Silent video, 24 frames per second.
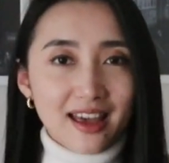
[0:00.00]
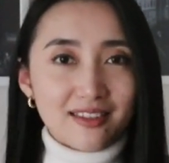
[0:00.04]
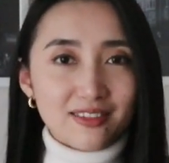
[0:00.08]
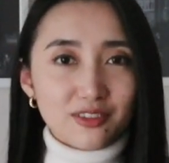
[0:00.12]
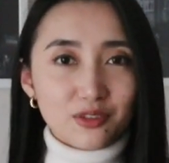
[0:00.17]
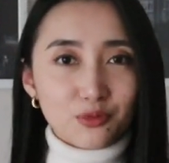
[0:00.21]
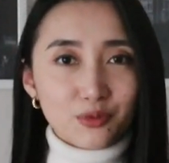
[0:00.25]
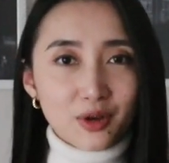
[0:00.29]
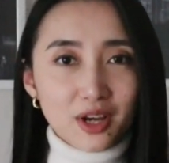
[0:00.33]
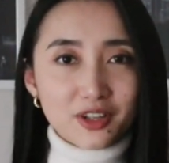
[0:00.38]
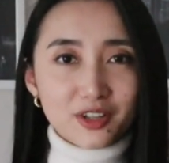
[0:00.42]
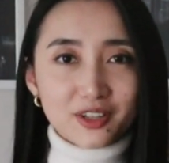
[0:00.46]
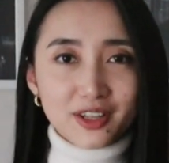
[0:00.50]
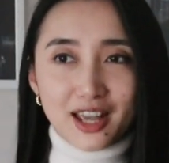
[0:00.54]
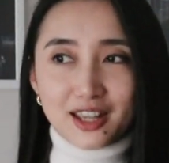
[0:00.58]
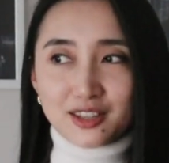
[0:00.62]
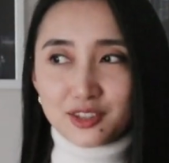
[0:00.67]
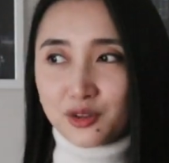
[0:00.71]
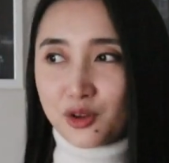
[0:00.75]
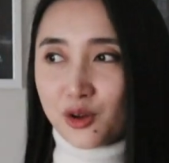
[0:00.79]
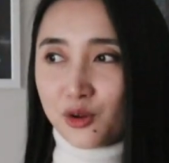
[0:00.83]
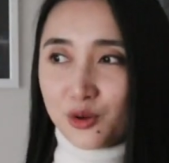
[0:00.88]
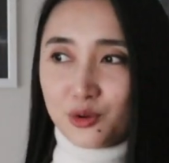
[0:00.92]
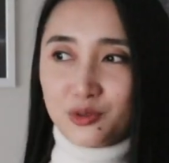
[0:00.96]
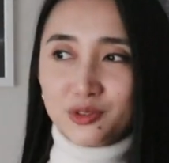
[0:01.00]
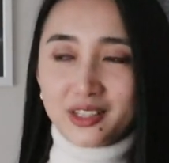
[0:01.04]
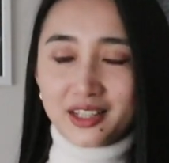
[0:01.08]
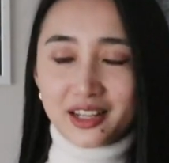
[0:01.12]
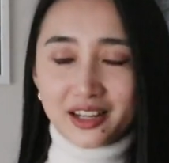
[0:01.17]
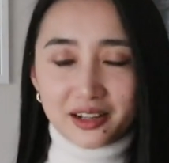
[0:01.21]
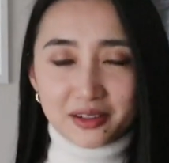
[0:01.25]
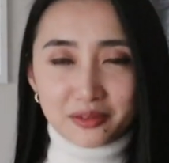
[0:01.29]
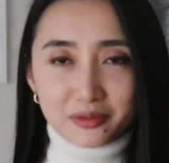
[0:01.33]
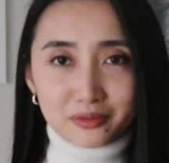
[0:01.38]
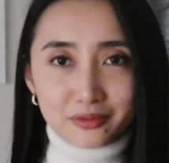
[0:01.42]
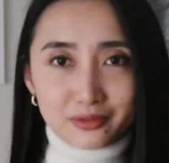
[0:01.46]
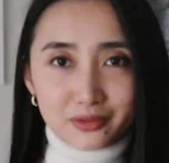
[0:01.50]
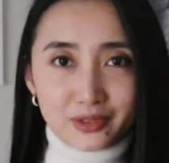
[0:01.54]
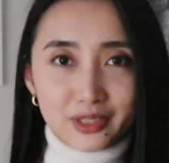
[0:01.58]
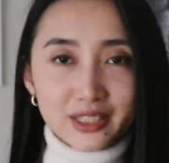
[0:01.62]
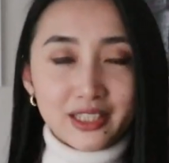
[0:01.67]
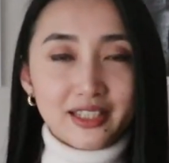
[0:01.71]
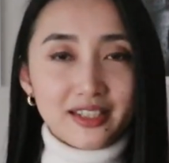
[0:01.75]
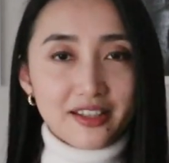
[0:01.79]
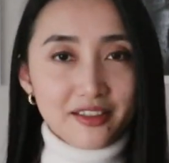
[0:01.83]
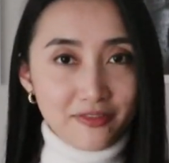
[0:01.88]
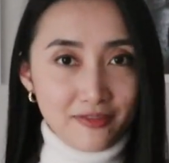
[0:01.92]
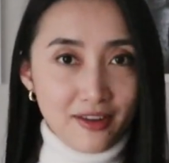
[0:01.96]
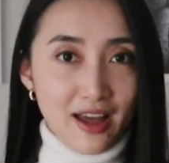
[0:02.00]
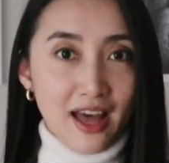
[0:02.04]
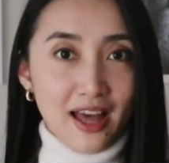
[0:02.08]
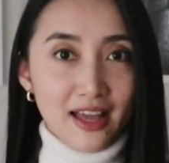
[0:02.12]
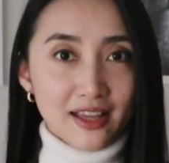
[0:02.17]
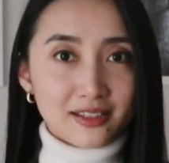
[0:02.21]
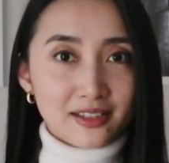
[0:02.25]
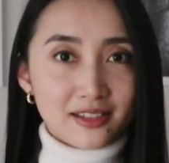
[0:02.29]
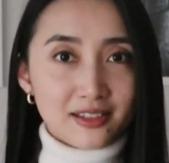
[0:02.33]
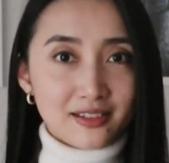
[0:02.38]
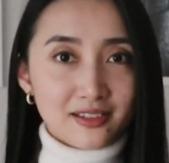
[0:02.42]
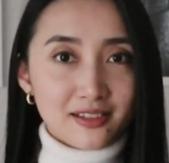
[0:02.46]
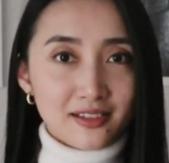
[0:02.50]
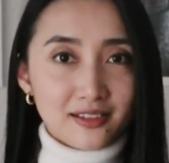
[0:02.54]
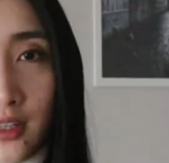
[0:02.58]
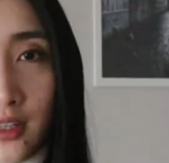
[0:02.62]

and the weather gets cold here really fast.